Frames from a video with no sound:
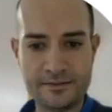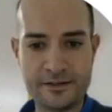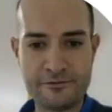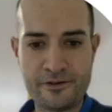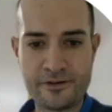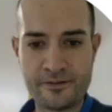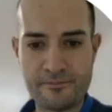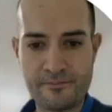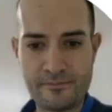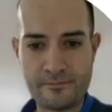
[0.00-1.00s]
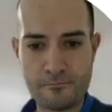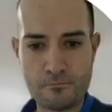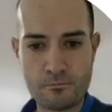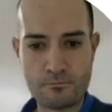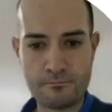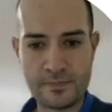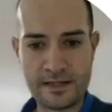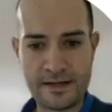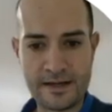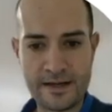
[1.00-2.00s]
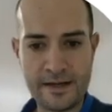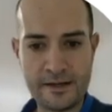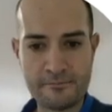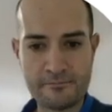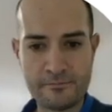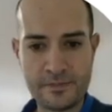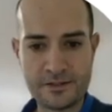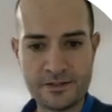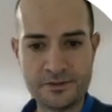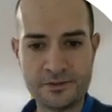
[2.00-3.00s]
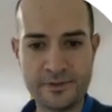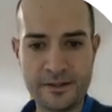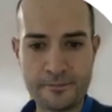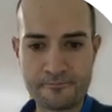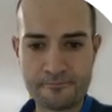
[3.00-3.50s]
Therefore, RA is going to be